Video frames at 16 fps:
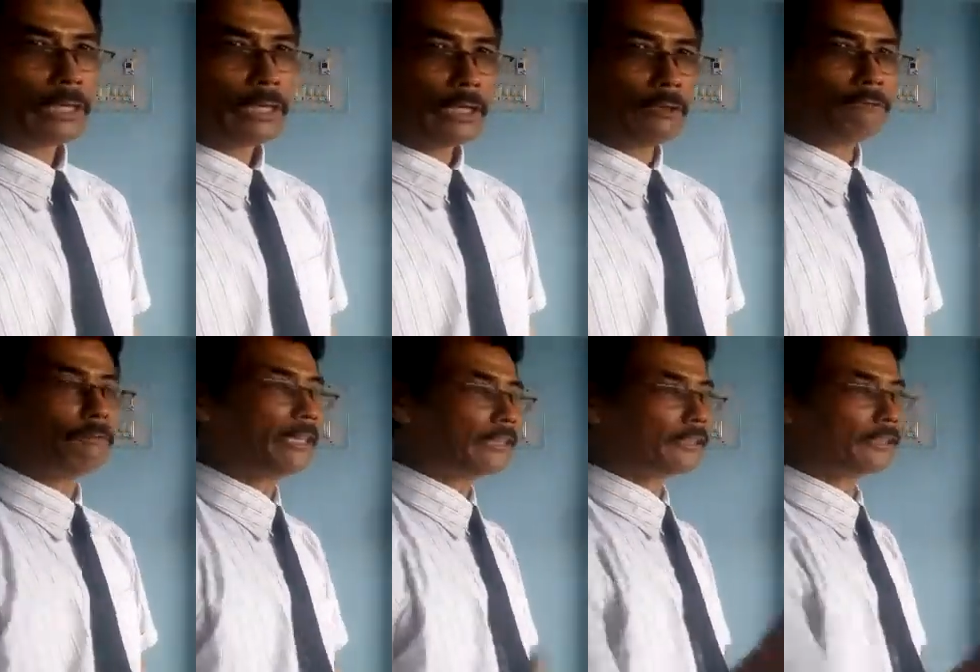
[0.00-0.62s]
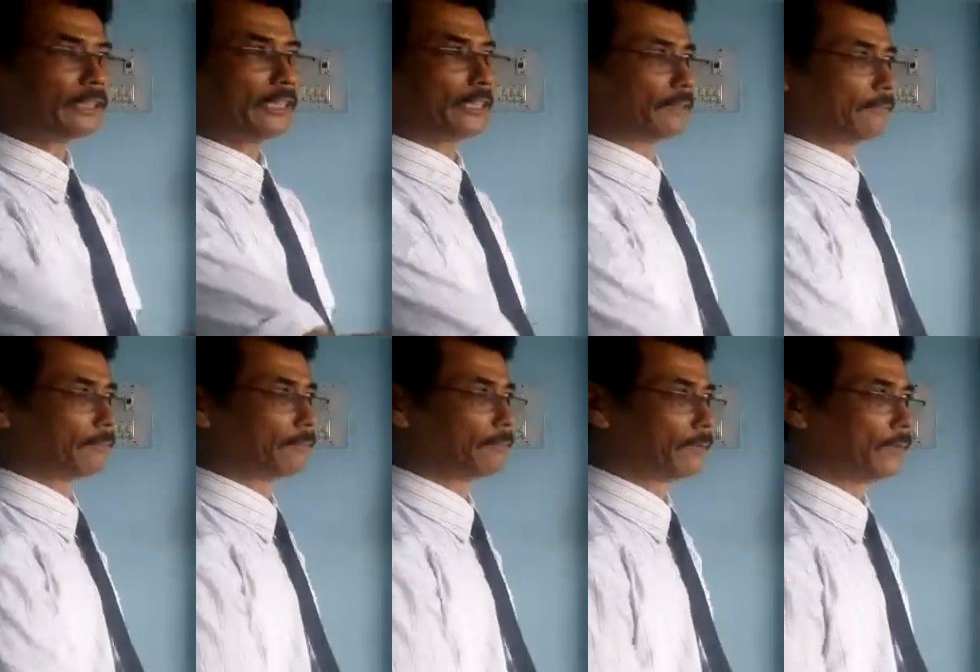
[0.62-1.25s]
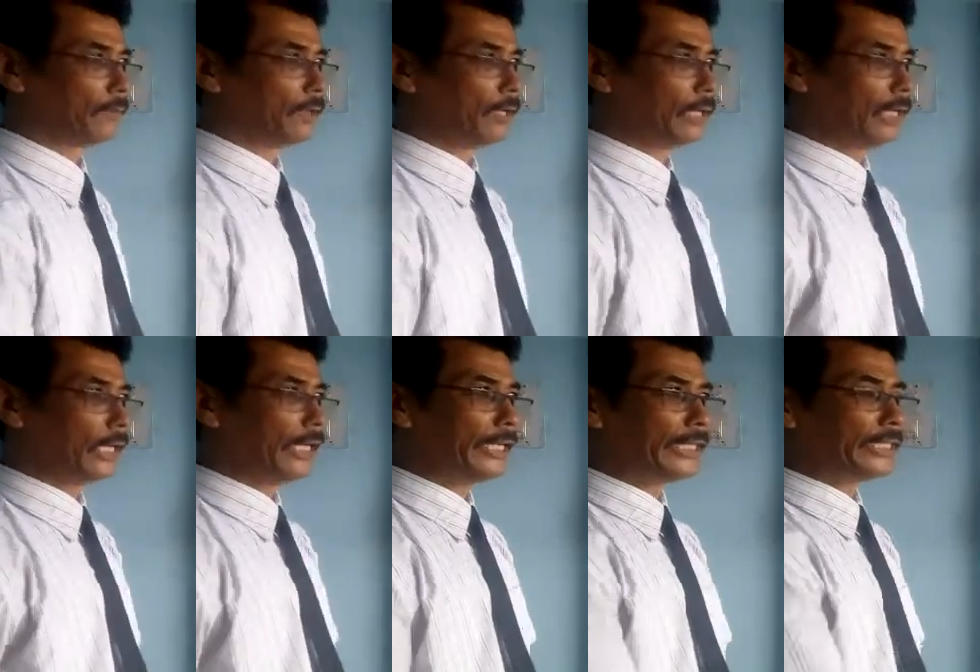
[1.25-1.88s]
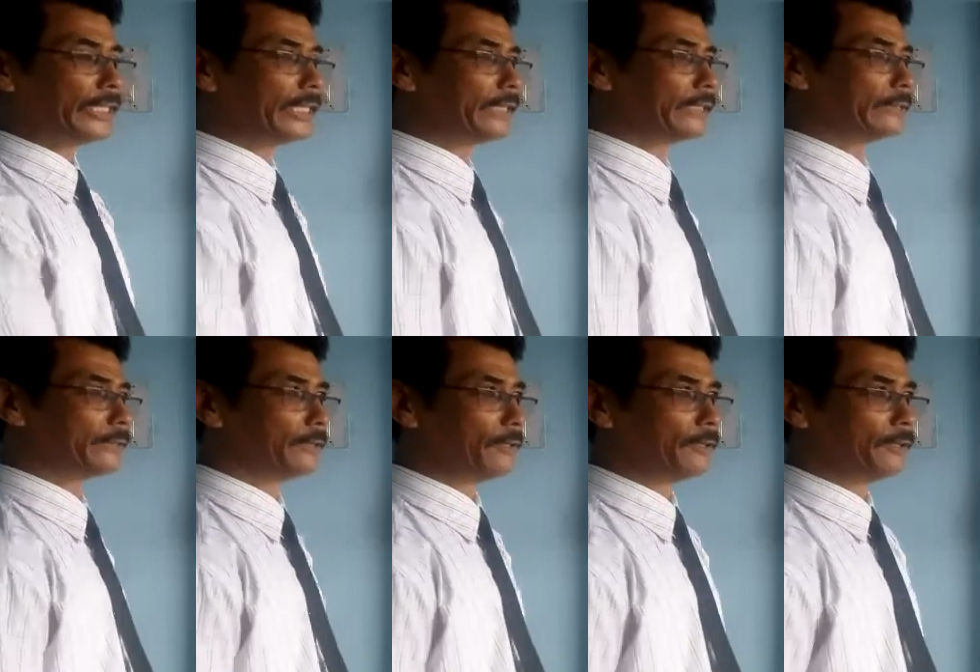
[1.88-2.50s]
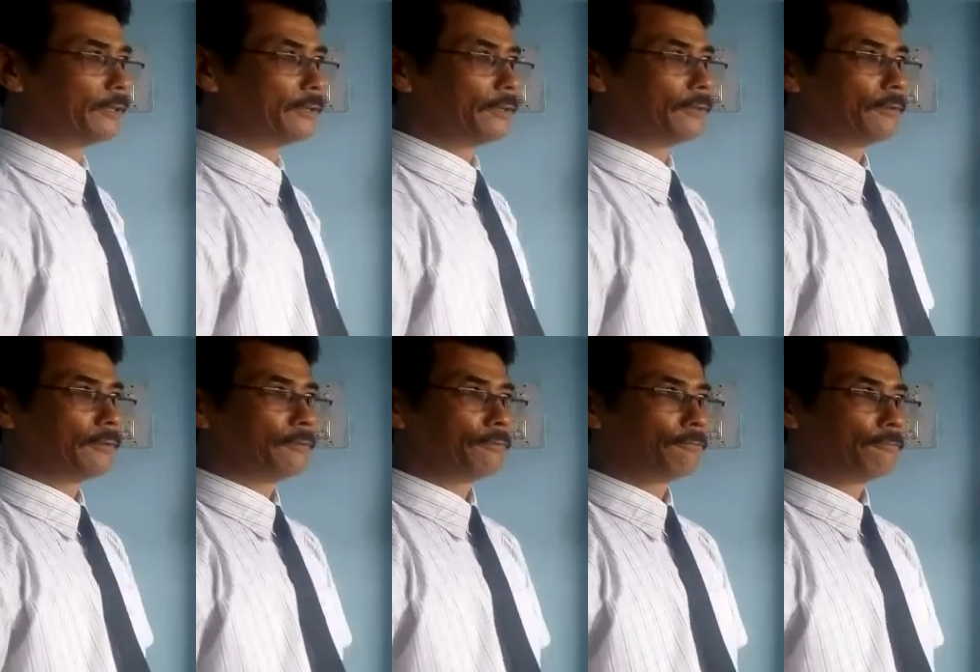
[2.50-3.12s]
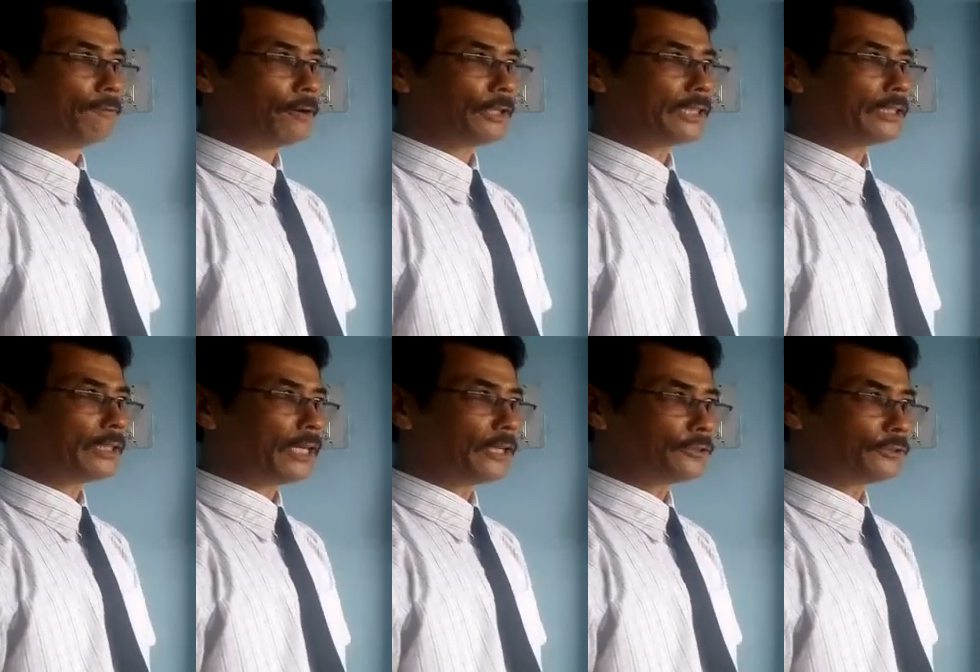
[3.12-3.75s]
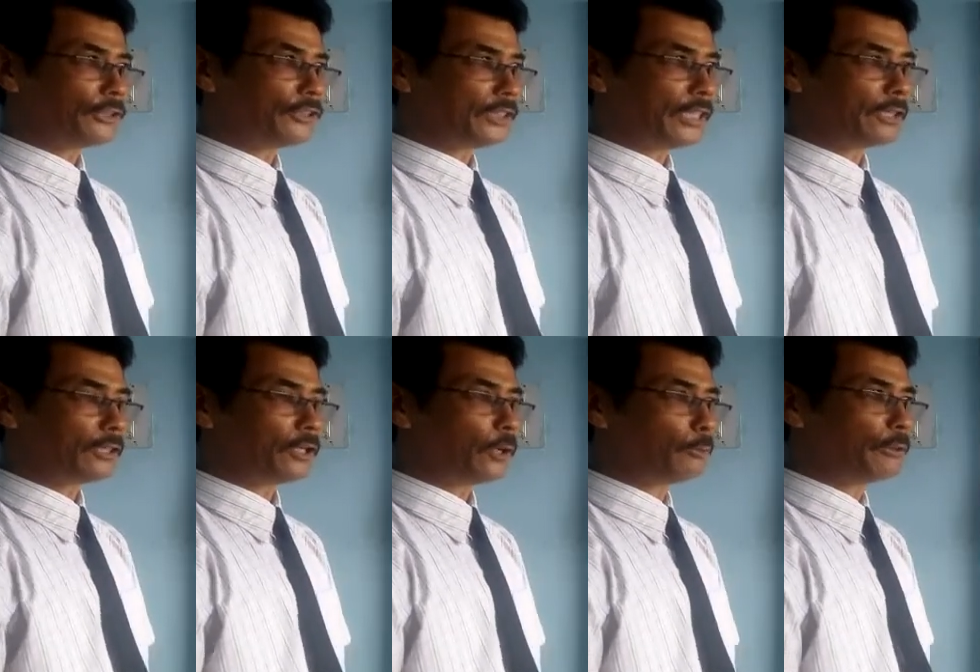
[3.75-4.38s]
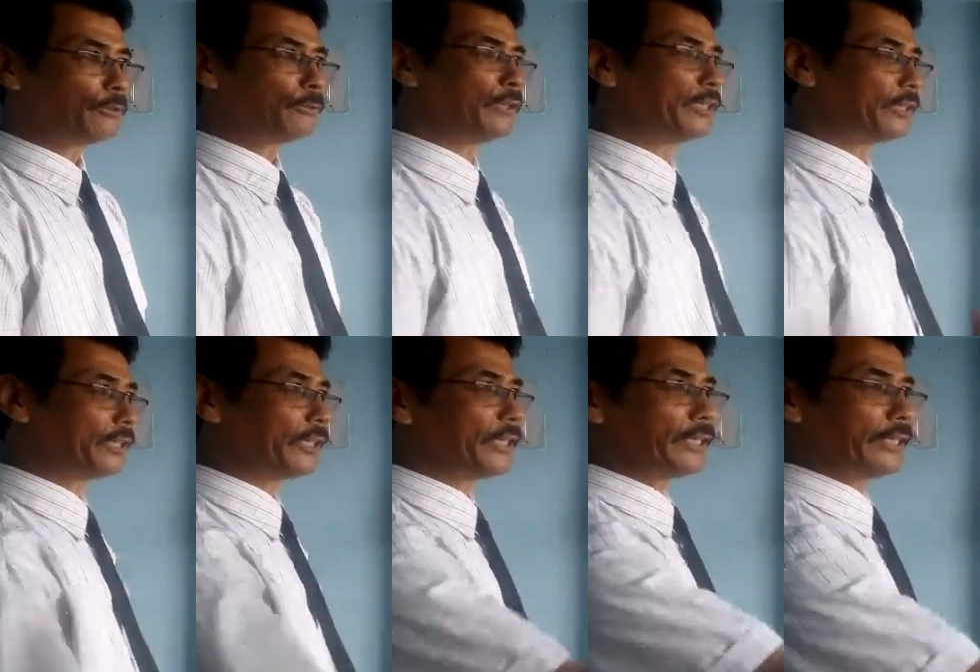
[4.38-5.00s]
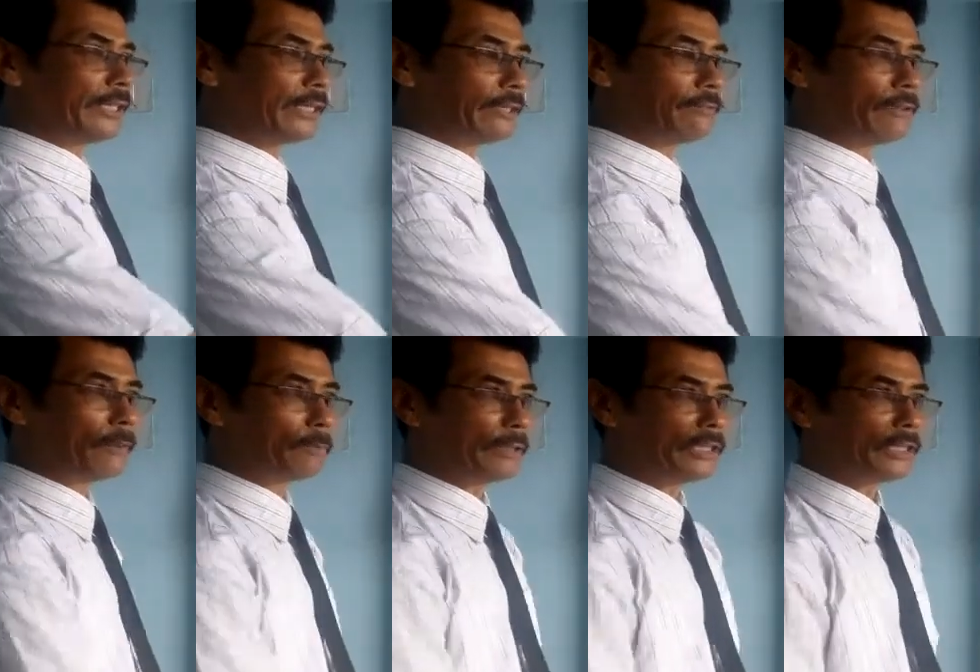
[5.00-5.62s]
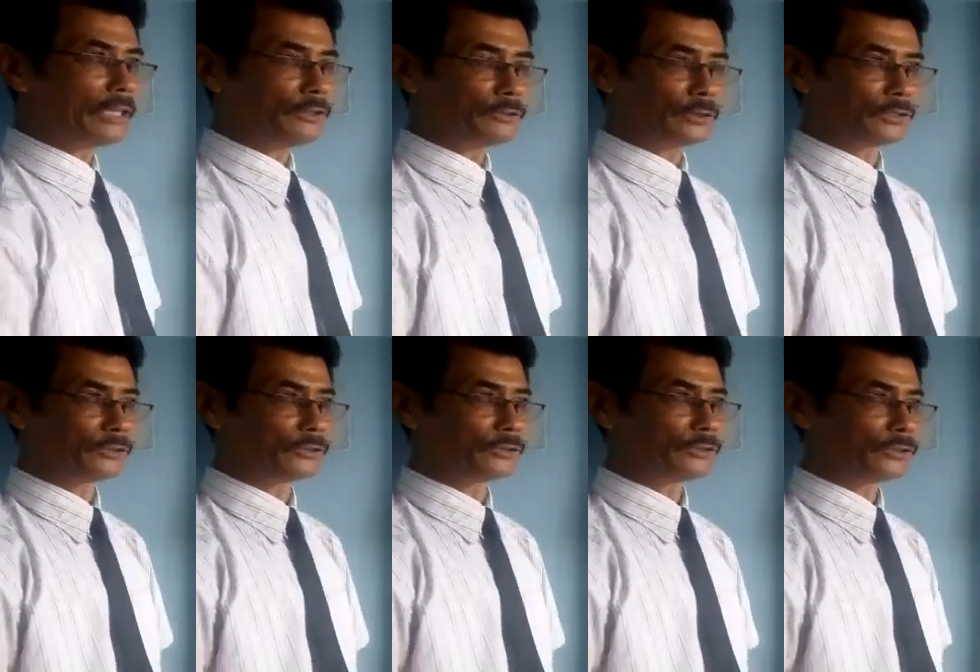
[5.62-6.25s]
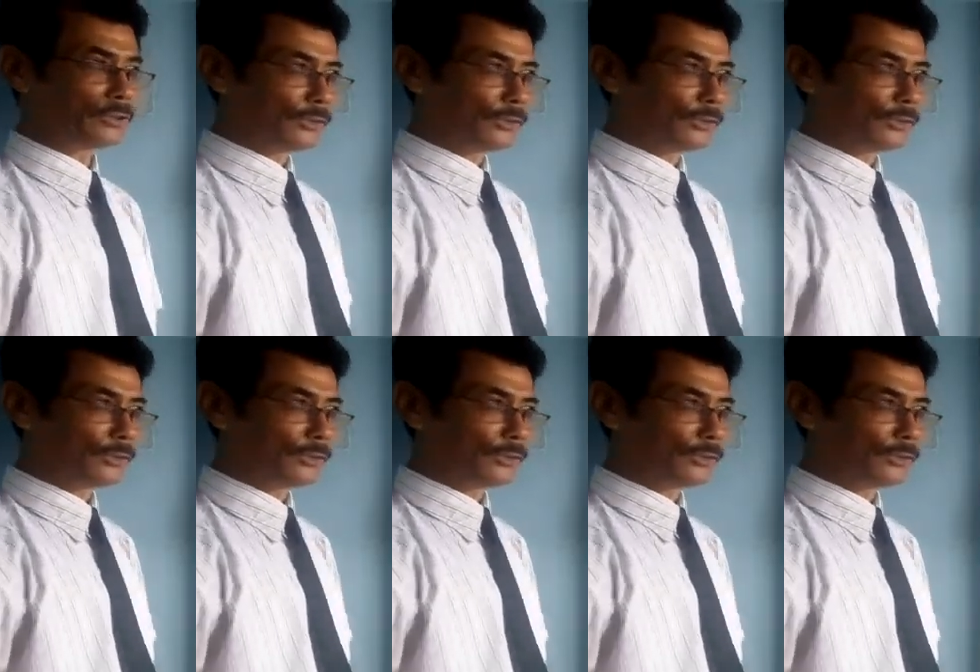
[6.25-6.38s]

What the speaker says: Investing, linking foreign countries' economy with the developing countries.